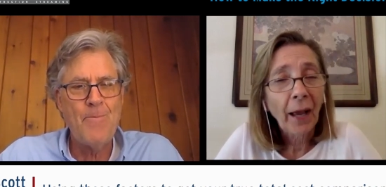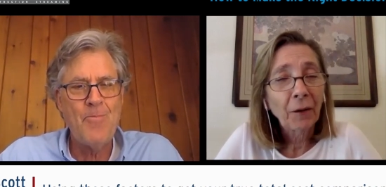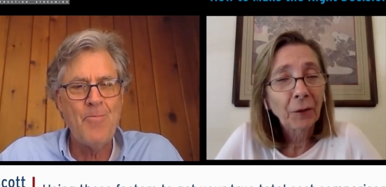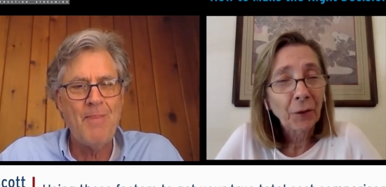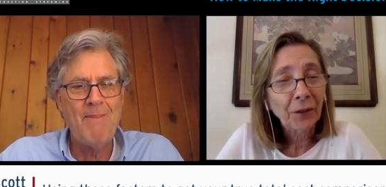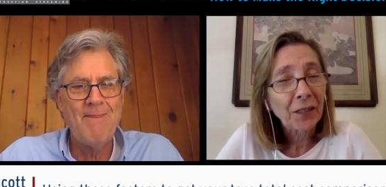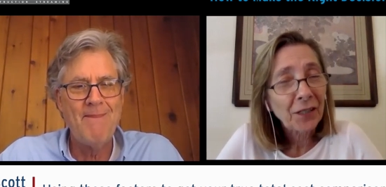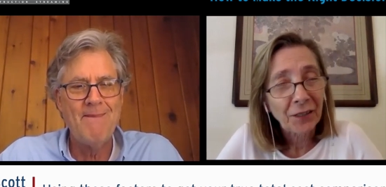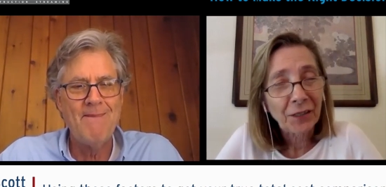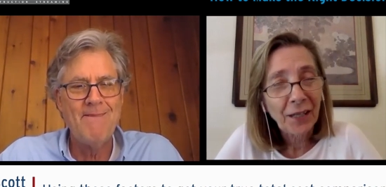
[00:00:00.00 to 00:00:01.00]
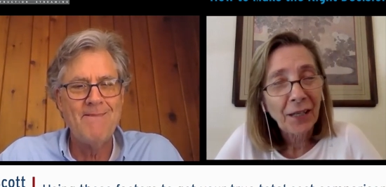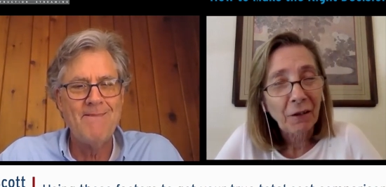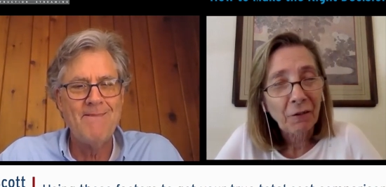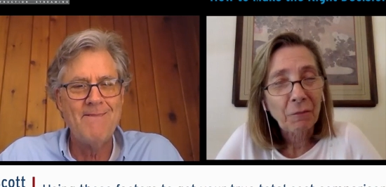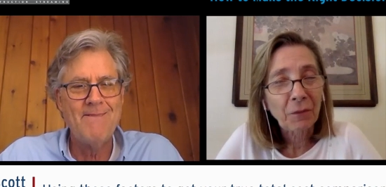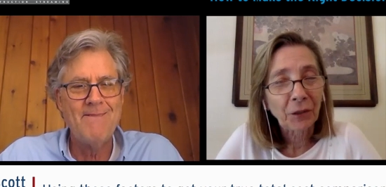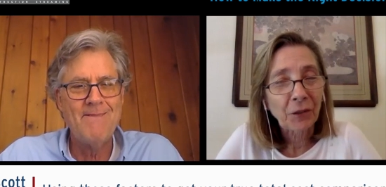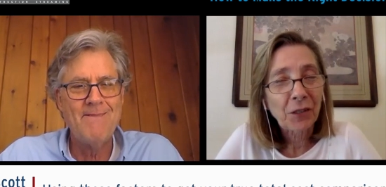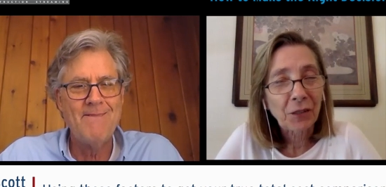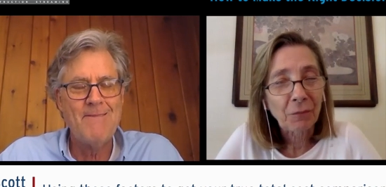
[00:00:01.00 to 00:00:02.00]
Speaker 1: how long it's going to take for
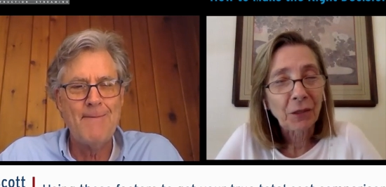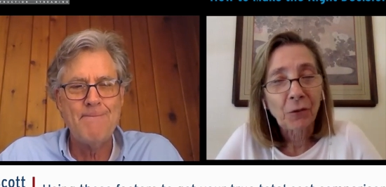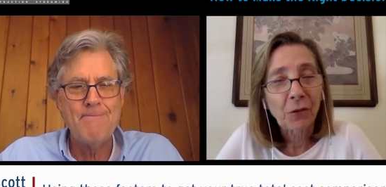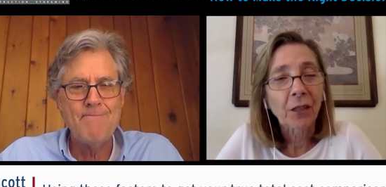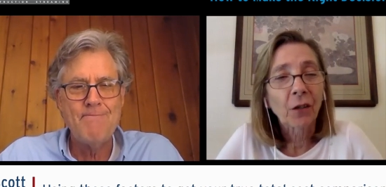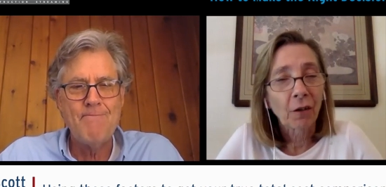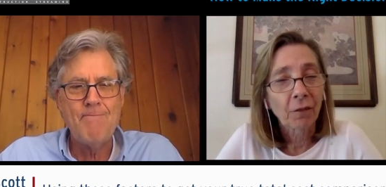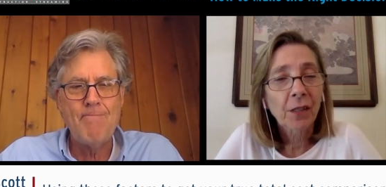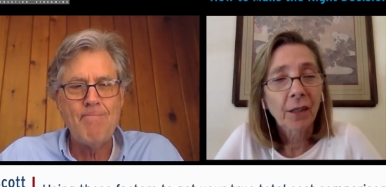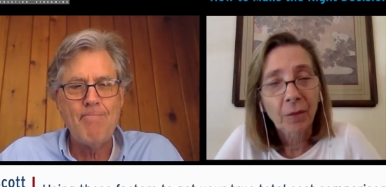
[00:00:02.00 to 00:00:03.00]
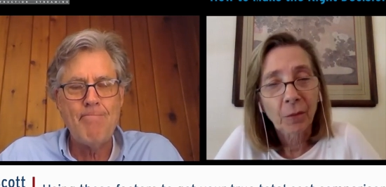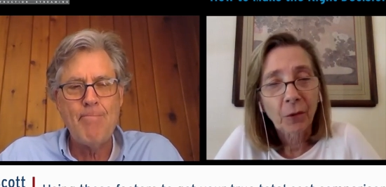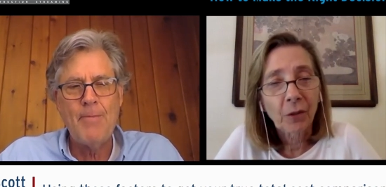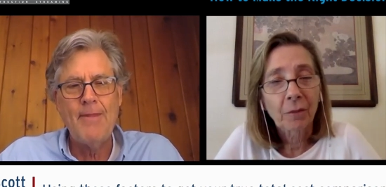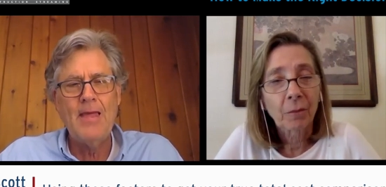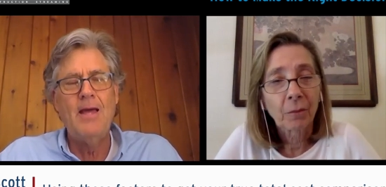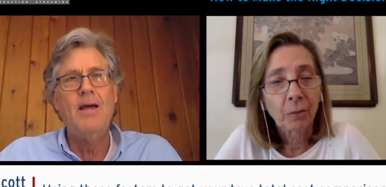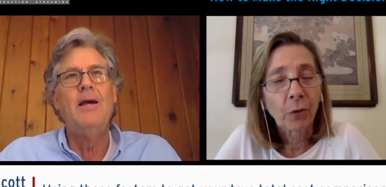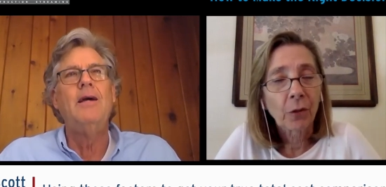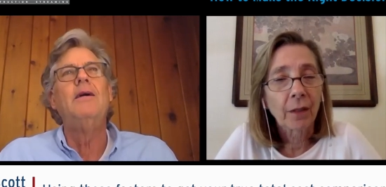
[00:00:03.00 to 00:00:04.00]
builders to be using offsite more,
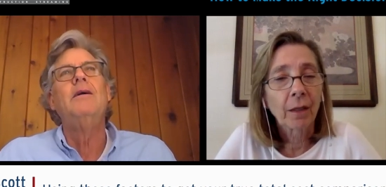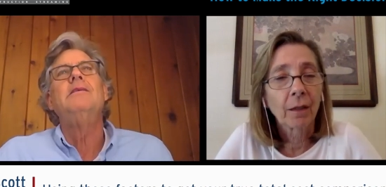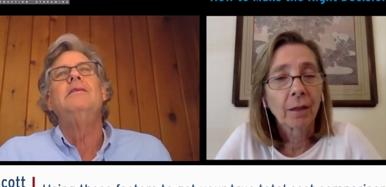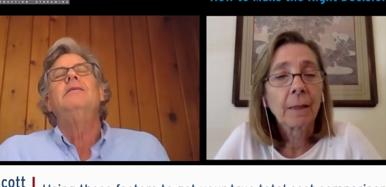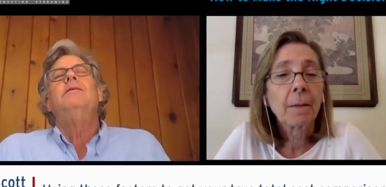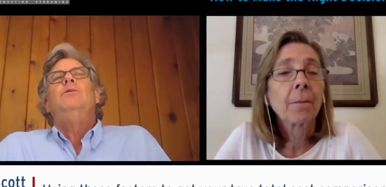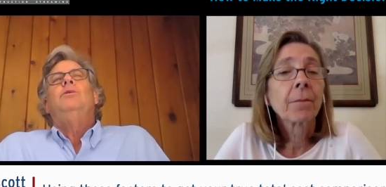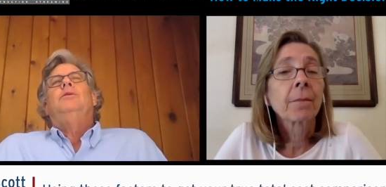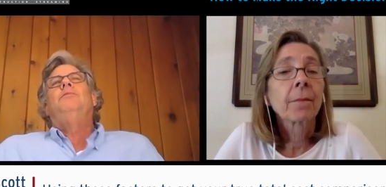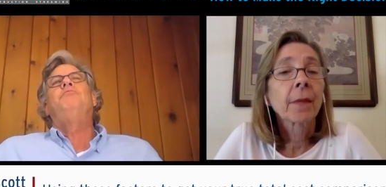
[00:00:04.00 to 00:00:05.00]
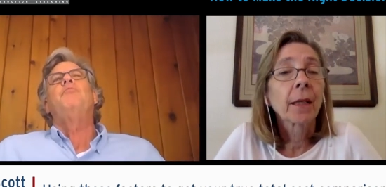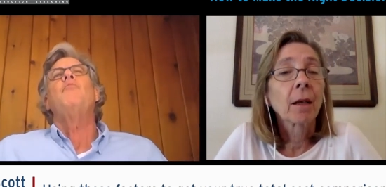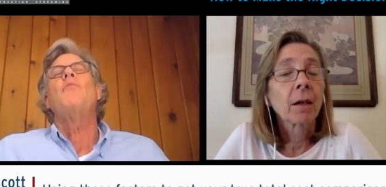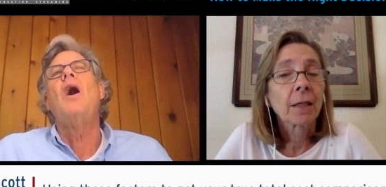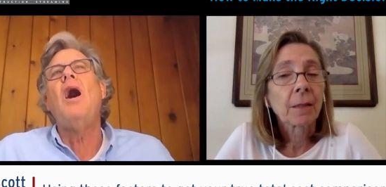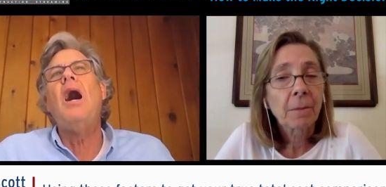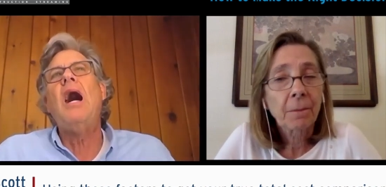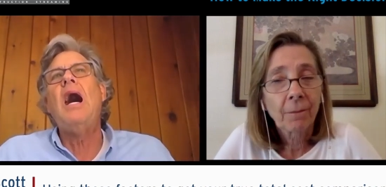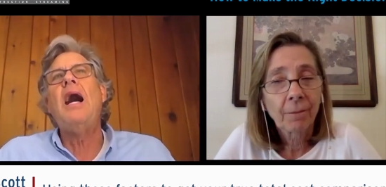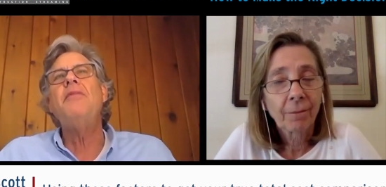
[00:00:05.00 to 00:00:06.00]
more than, than on.
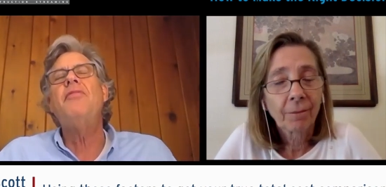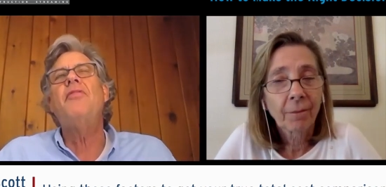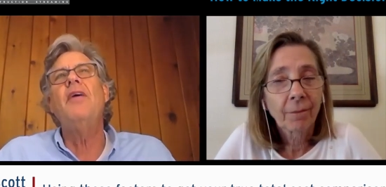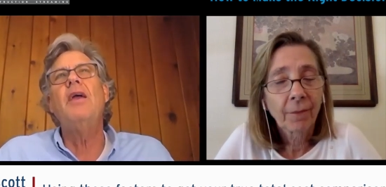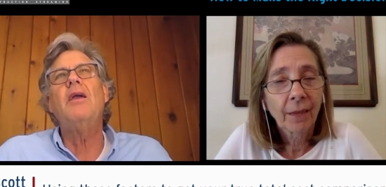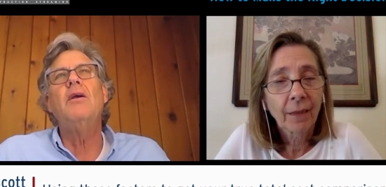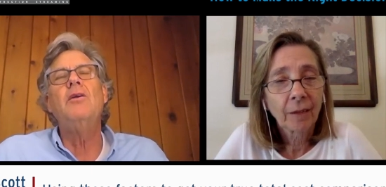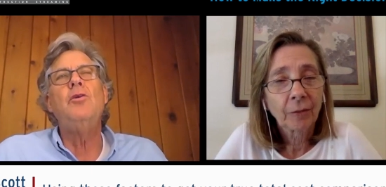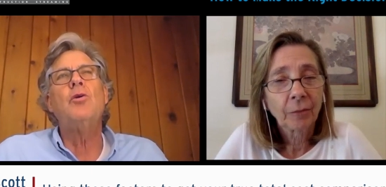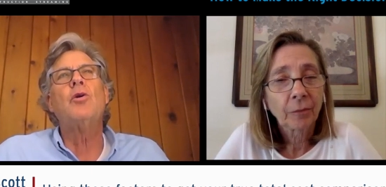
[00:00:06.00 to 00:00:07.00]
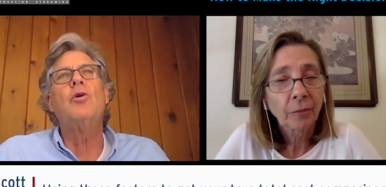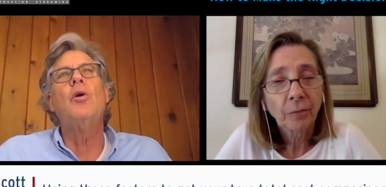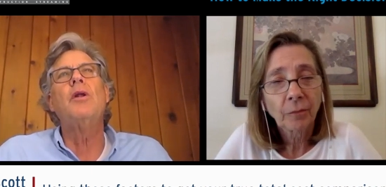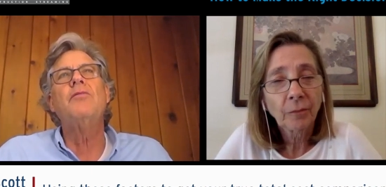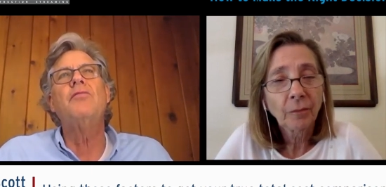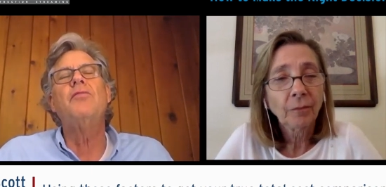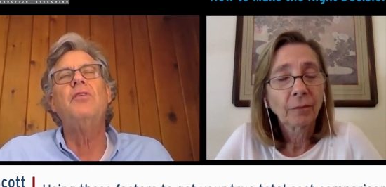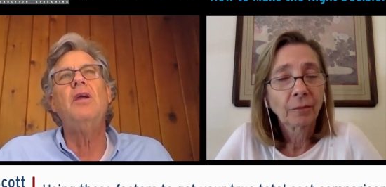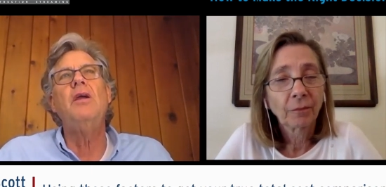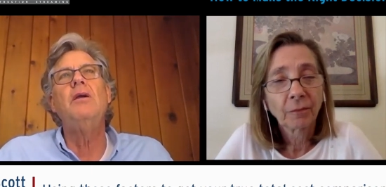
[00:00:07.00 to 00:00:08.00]
Speaker 2: I think you're going to
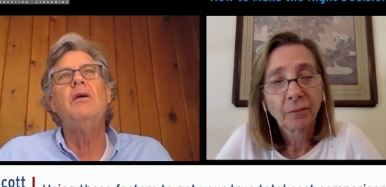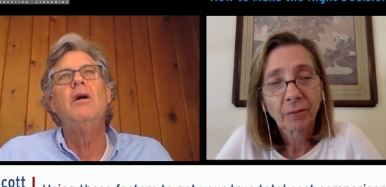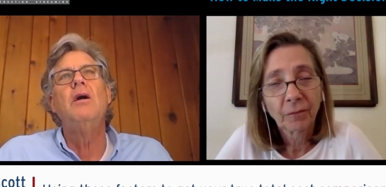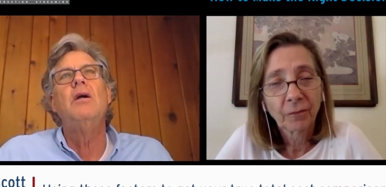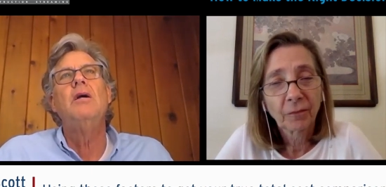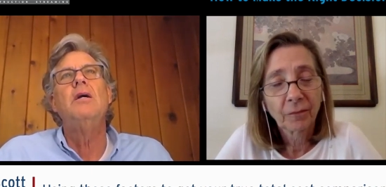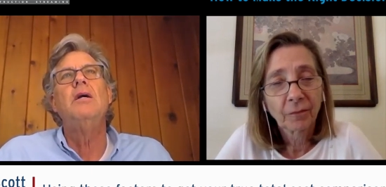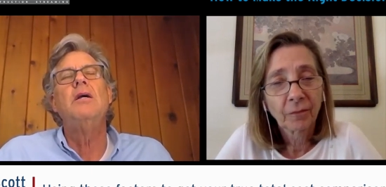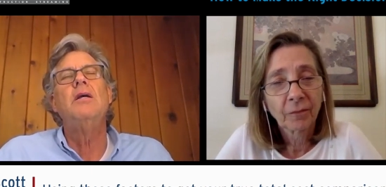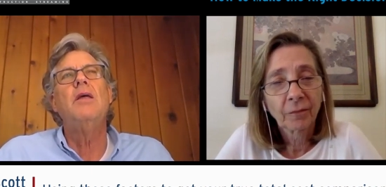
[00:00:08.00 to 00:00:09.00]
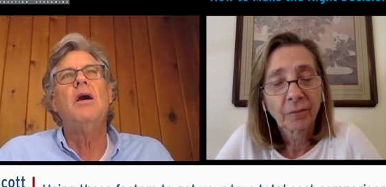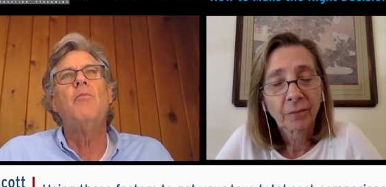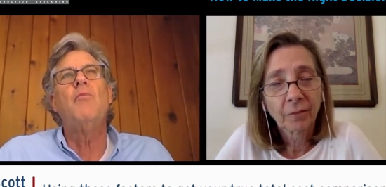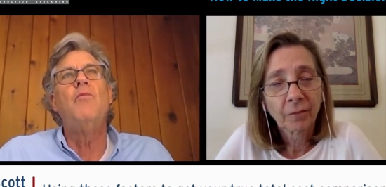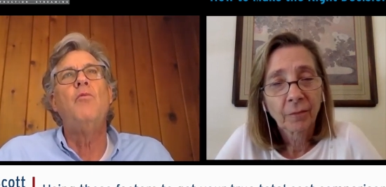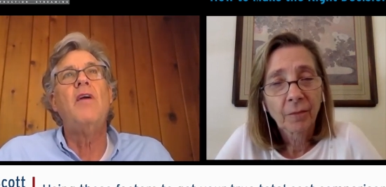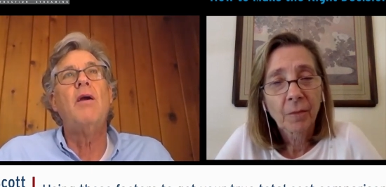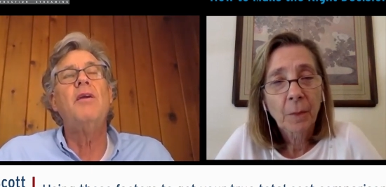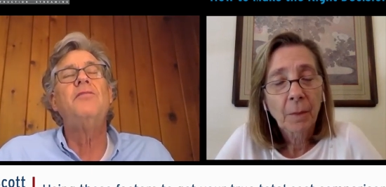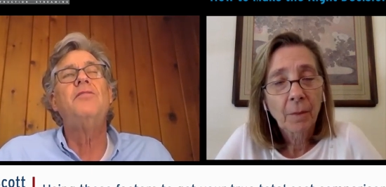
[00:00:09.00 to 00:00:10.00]
see a
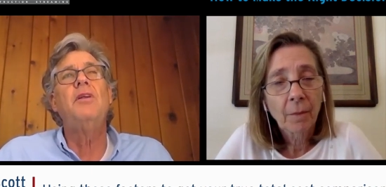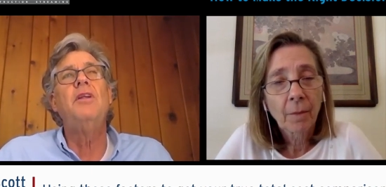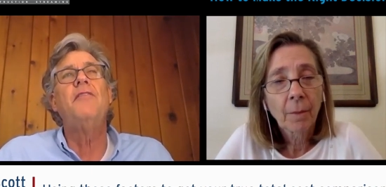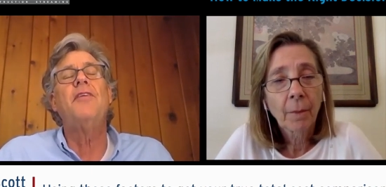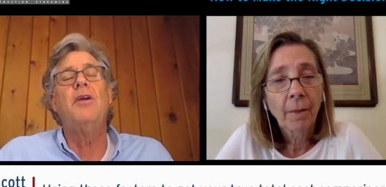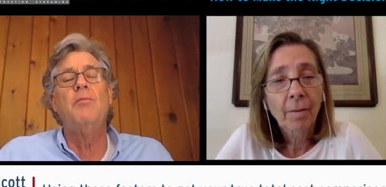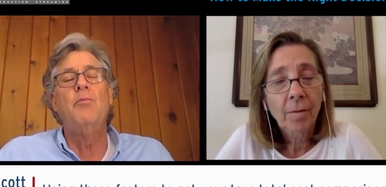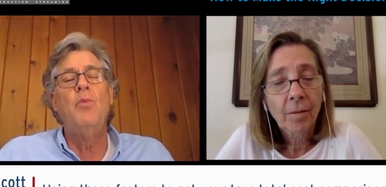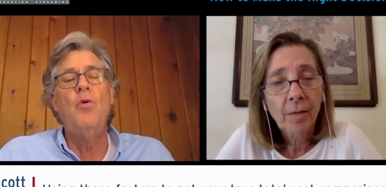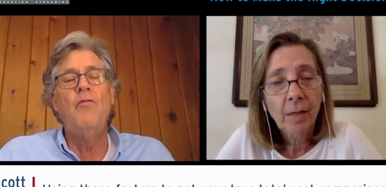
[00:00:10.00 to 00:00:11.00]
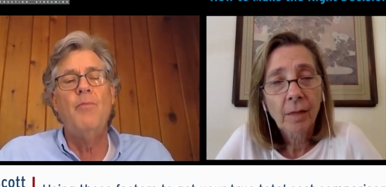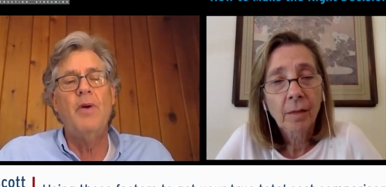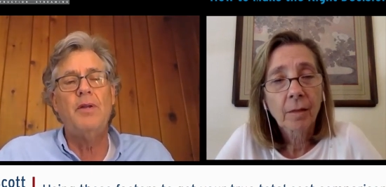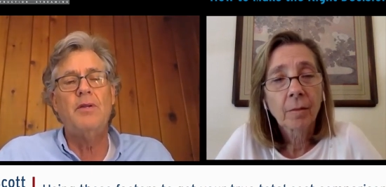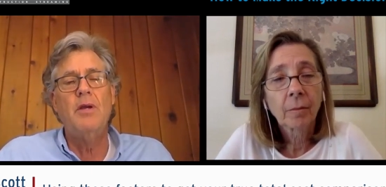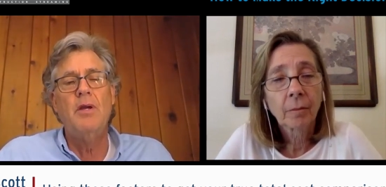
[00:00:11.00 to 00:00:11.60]
very significant movement